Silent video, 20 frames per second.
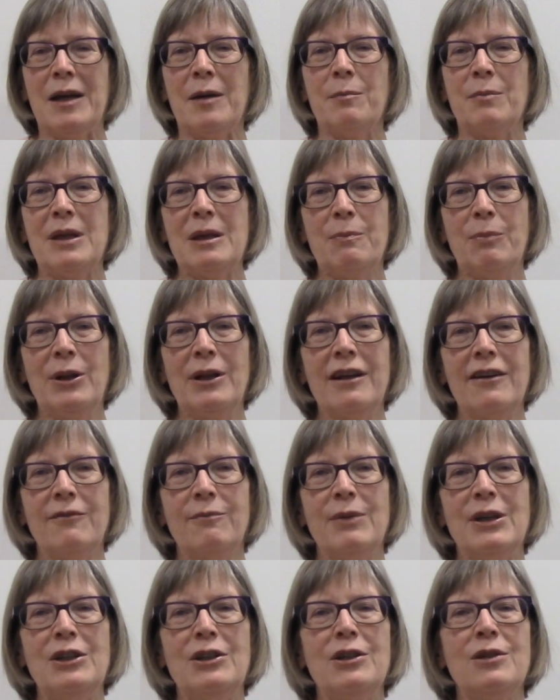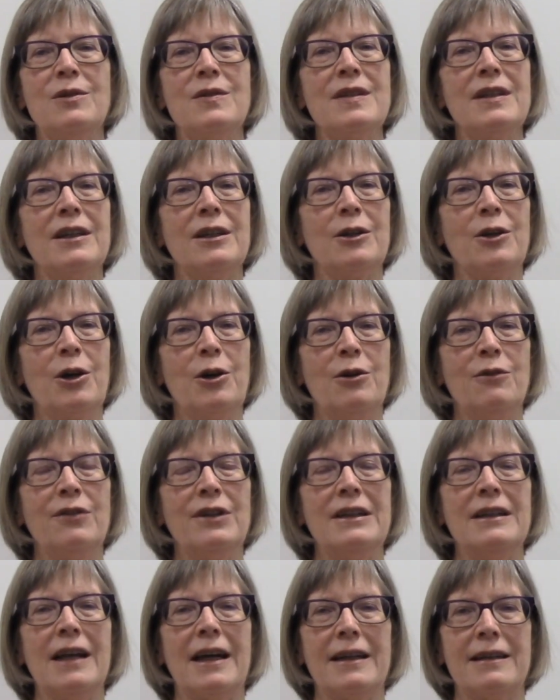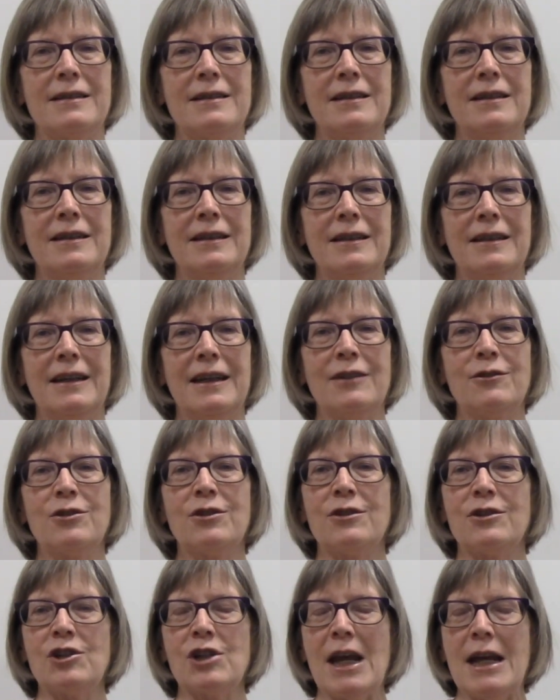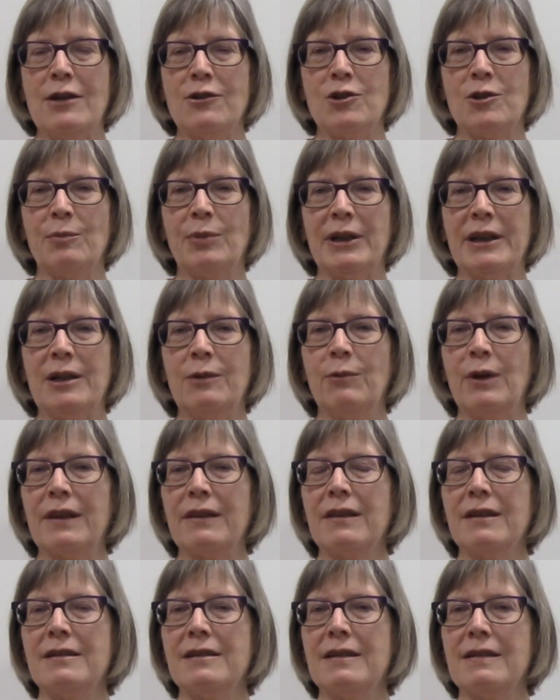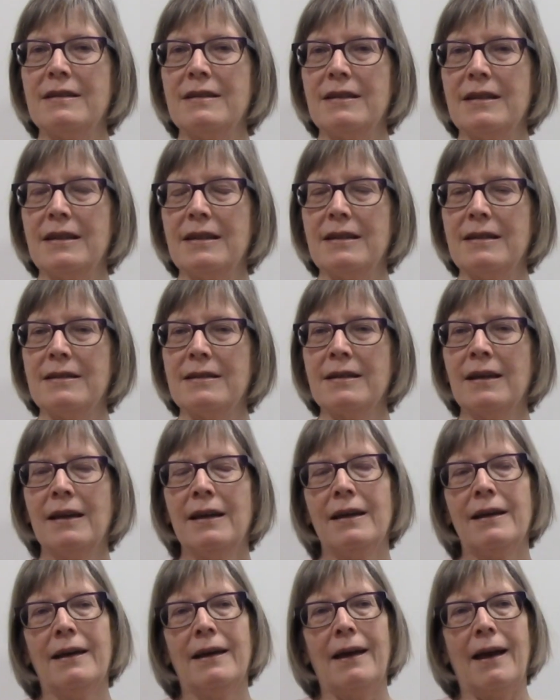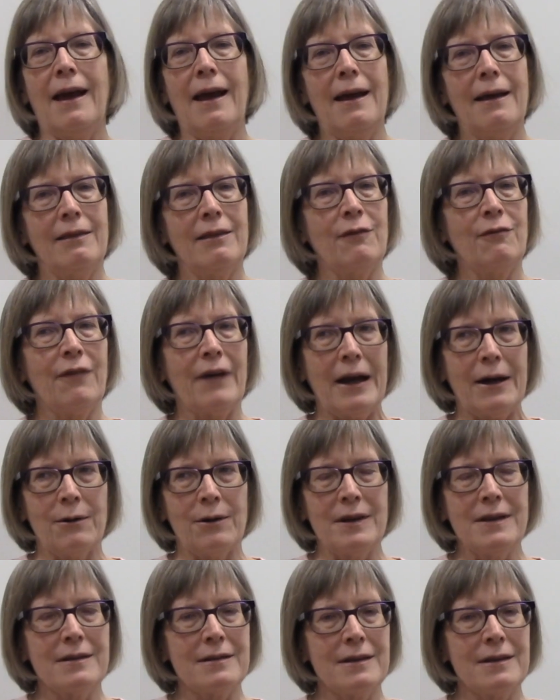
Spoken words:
People have been using COVID-19 interchangeably with the disease and the virus.